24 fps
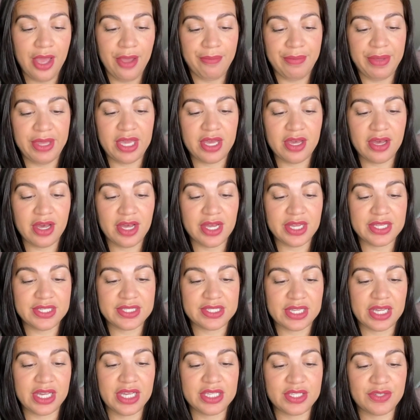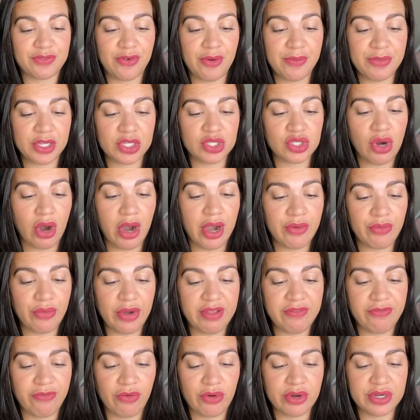because it's from the Tarte
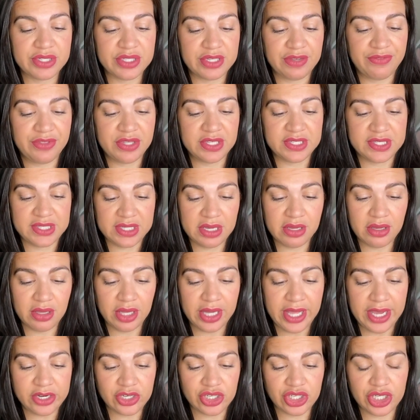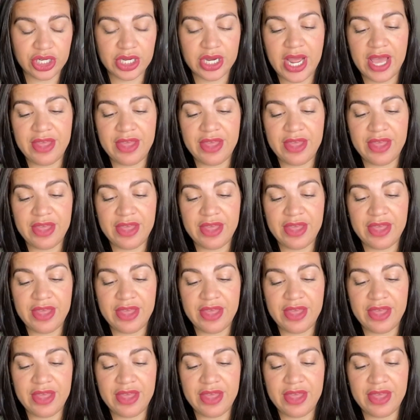Rainforest of the Sea collection,